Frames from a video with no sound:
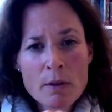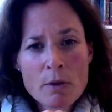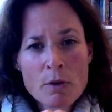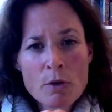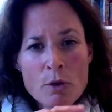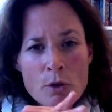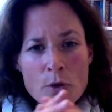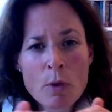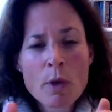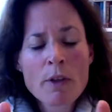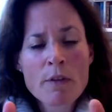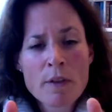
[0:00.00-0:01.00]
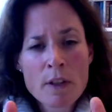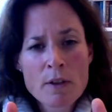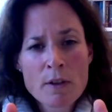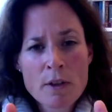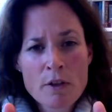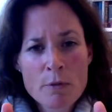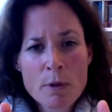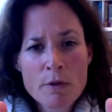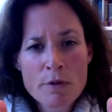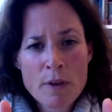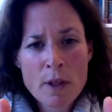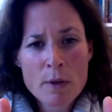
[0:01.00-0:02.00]
strong effects that have been
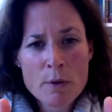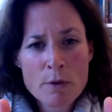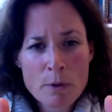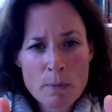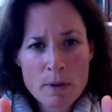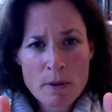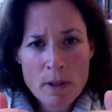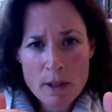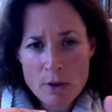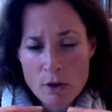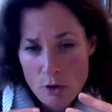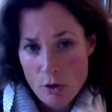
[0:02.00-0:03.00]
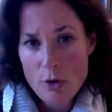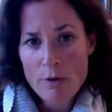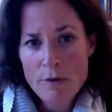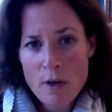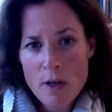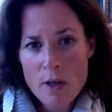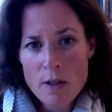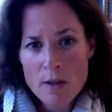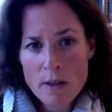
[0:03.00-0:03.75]
found for methylation so far